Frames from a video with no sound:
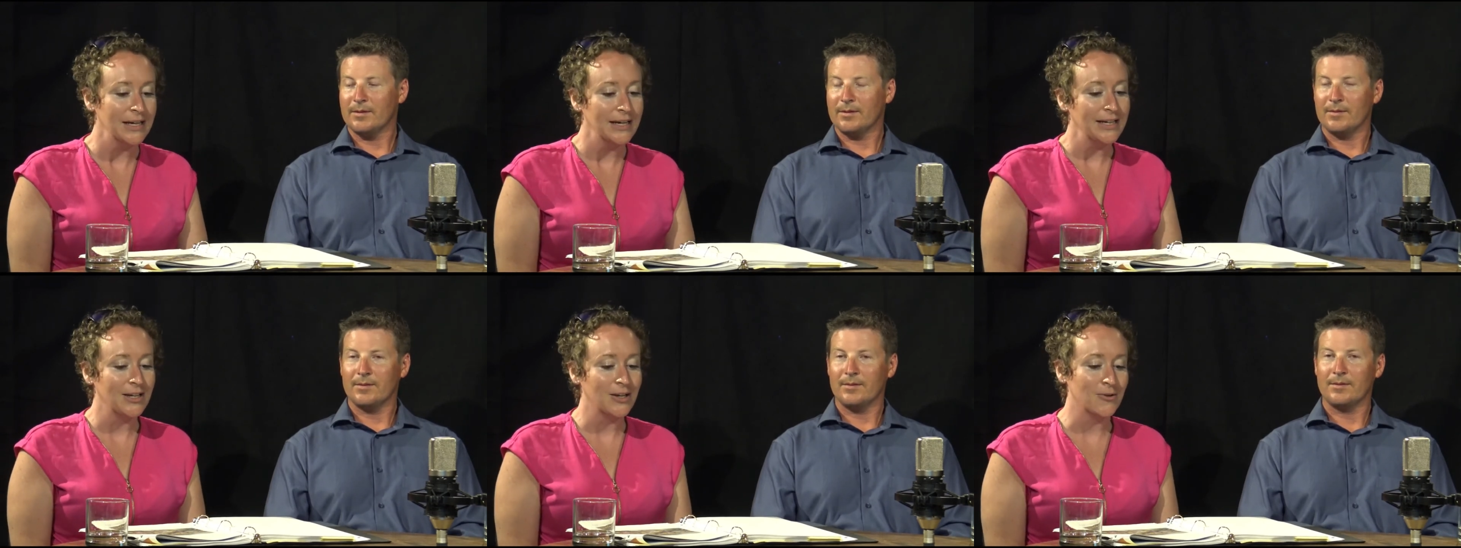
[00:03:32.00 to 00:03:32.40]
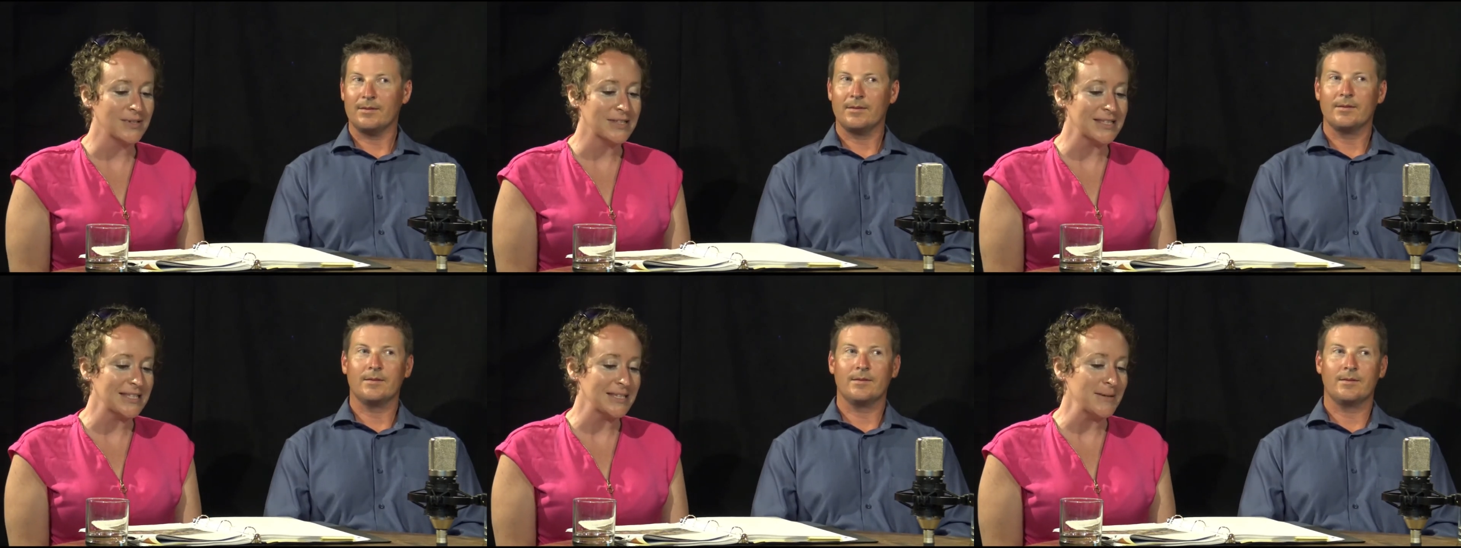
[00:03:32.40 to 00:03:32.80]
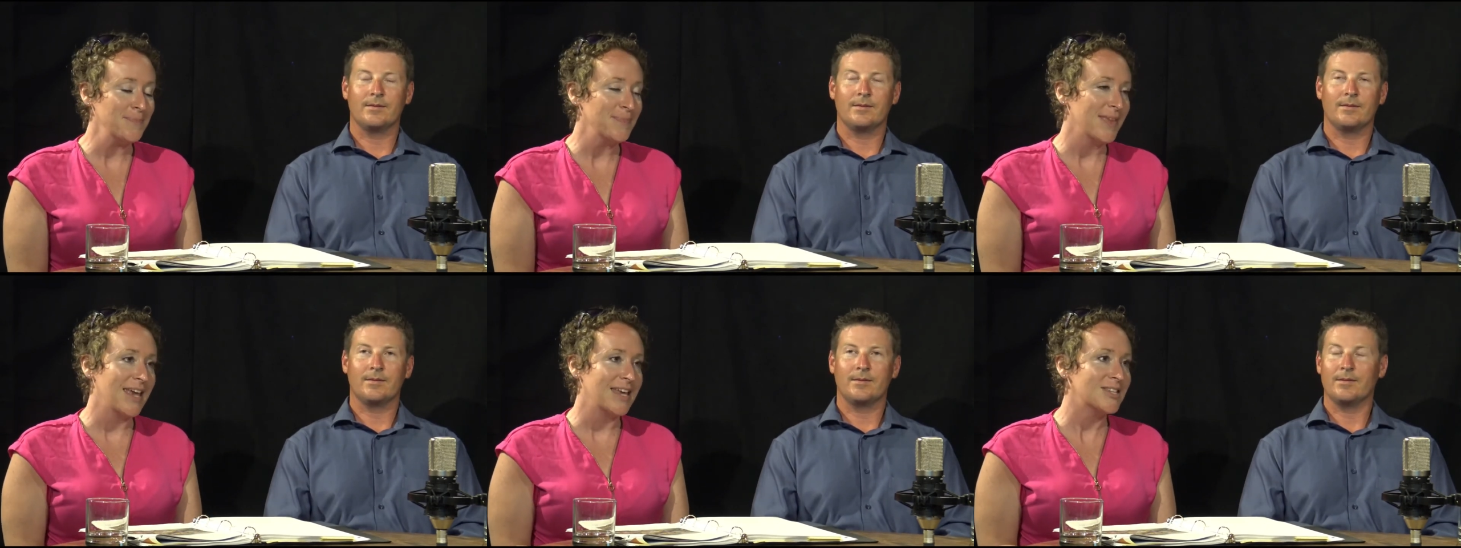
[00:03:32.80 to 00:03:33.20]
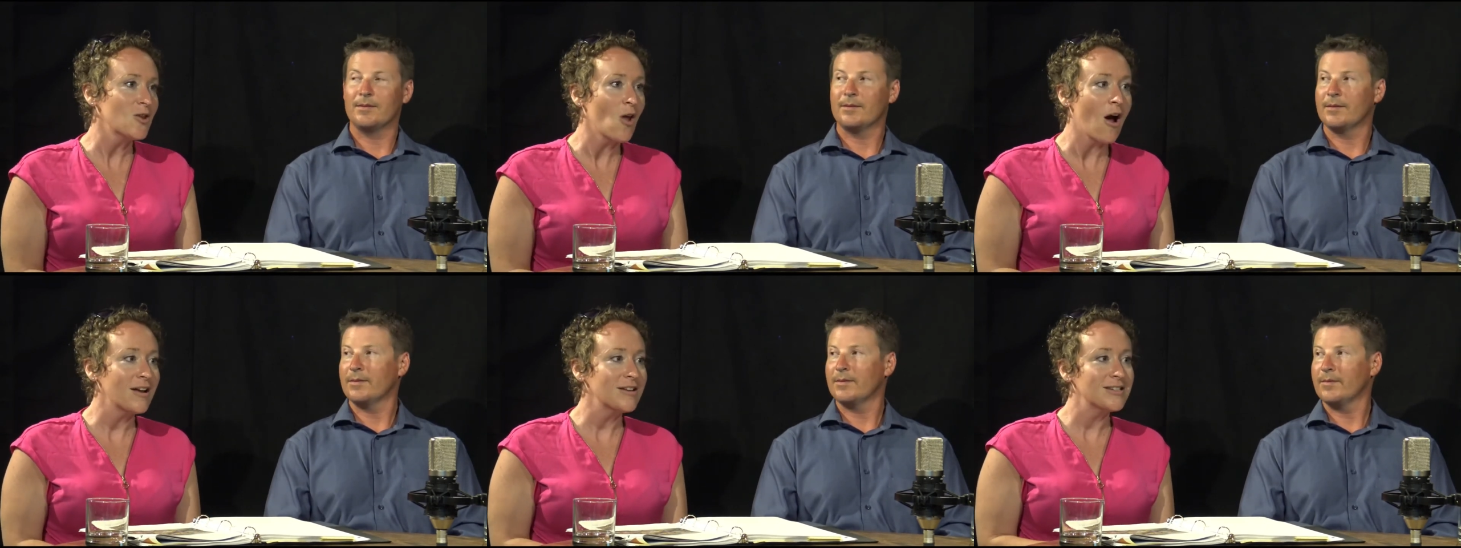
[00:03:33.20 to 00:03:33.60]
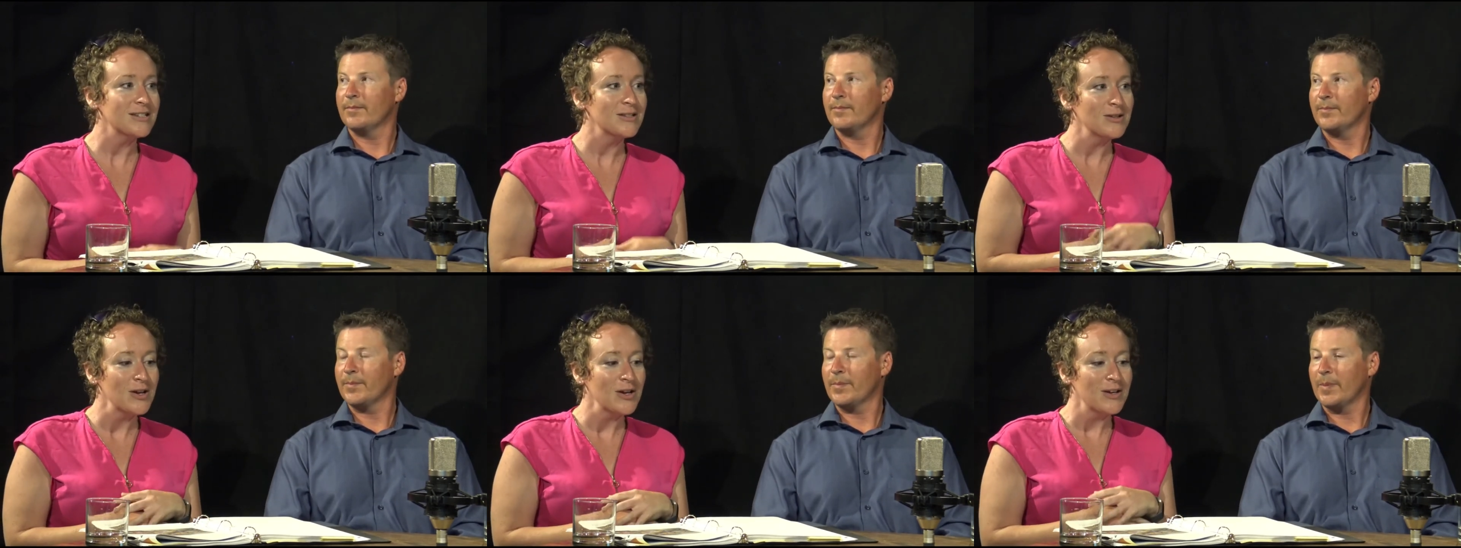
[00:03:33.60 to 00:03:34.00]
Speaker 1: you know, it's it's not
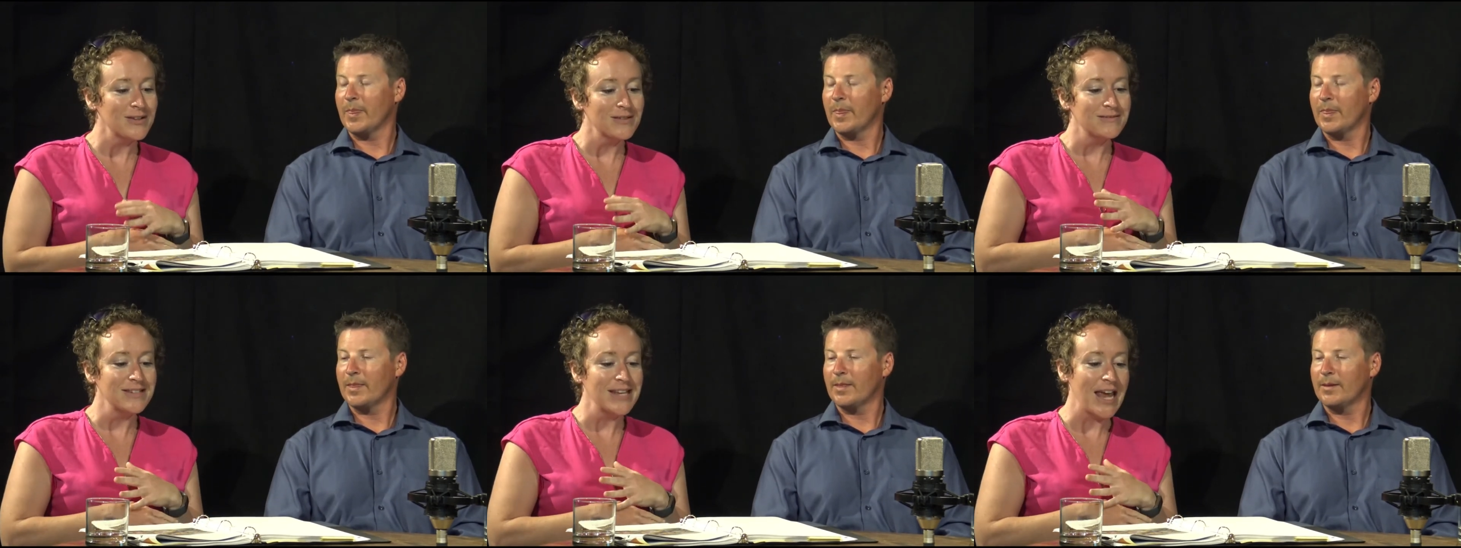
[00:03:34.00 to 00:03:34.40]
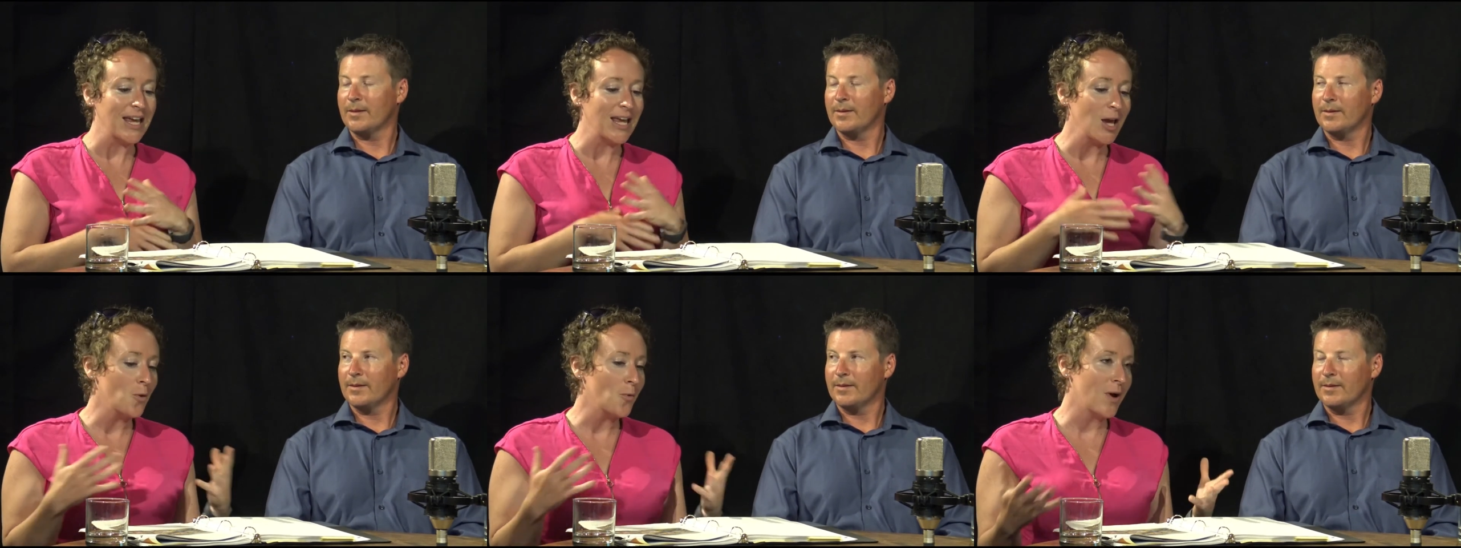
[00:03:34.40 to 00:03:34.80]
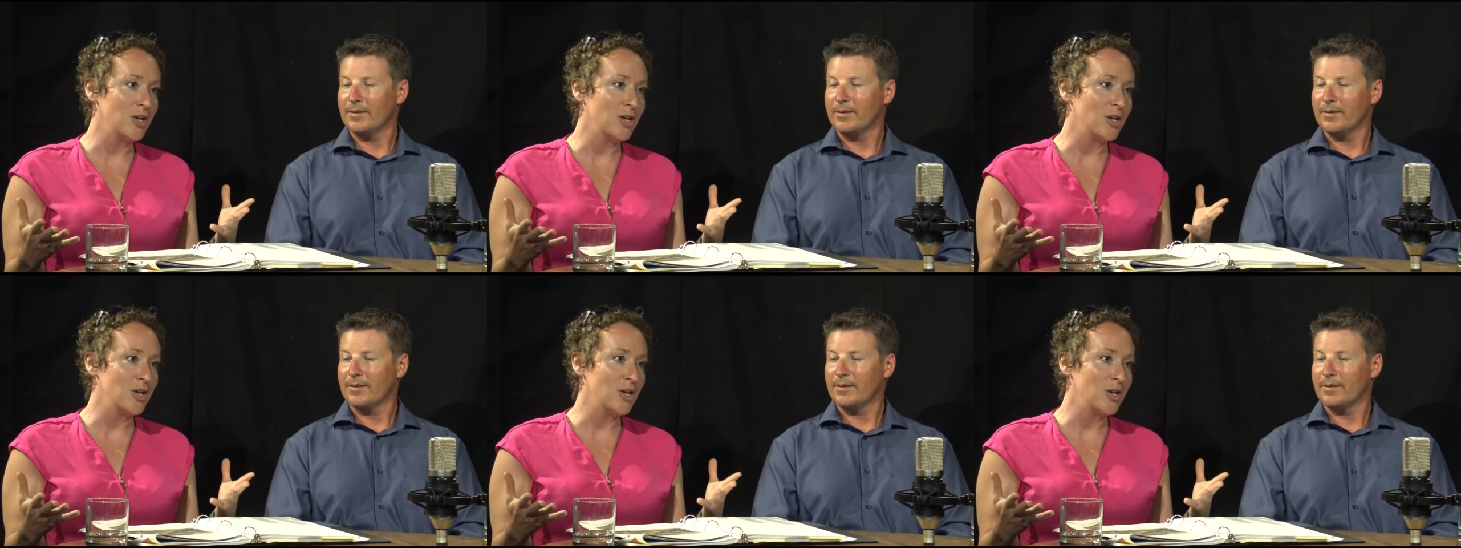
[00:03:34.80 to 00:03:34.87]
taking away